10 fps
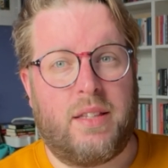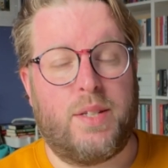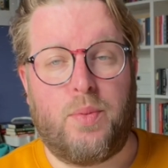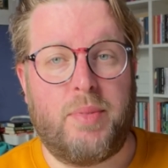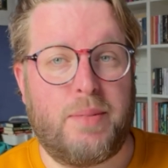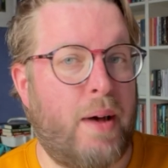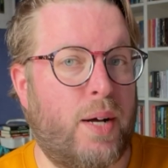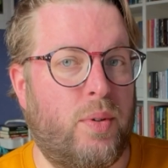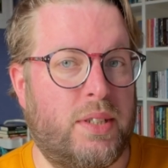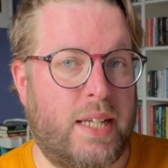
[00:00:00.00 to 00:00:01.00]
woman's
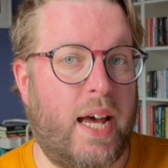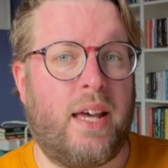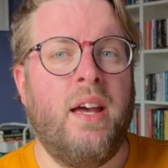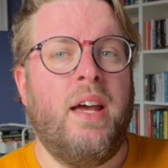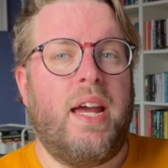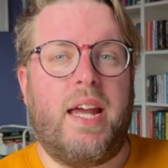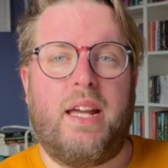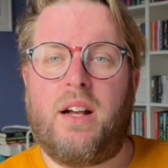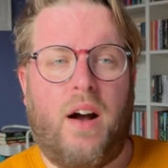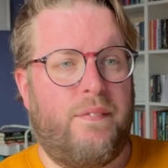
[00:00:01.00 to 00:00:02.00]
bag one day.
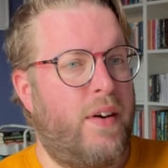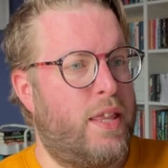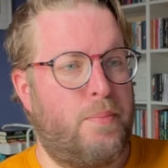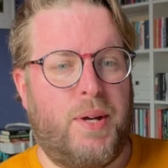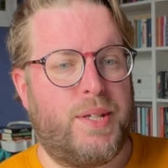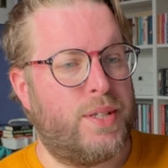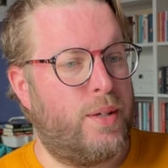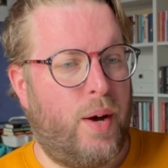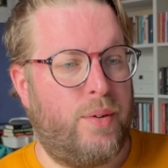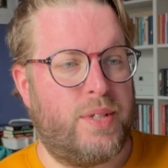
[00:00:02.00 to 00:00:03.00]
He can't find the person
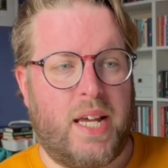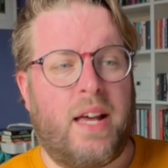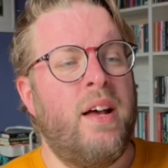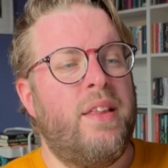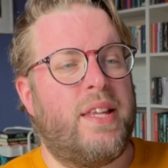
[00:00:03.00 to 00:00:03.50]
who owned it.